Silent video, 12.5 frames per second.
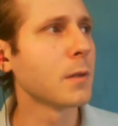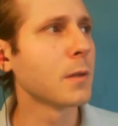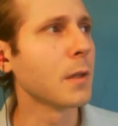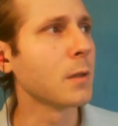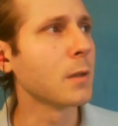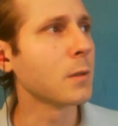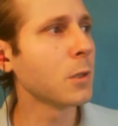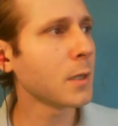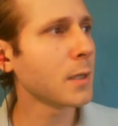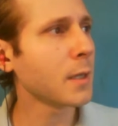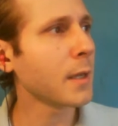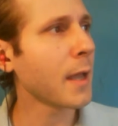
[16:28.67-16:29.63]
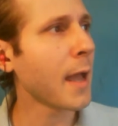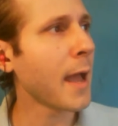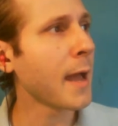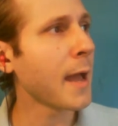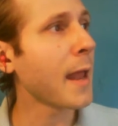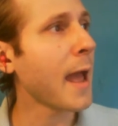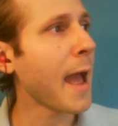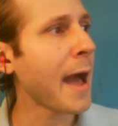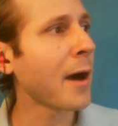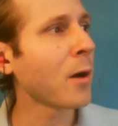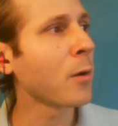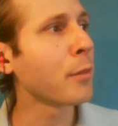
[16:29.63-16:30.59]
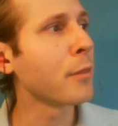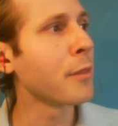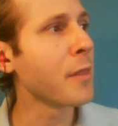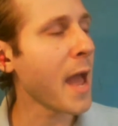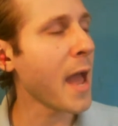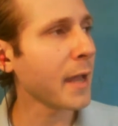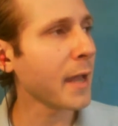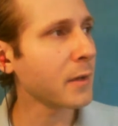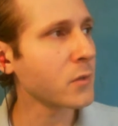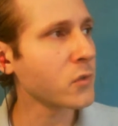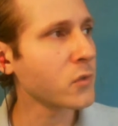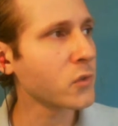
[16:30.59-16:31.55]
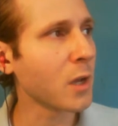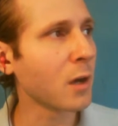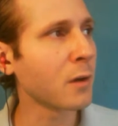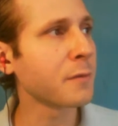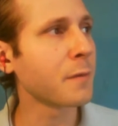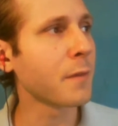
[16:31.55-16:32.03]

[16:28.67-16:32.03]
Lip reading: And look at how that self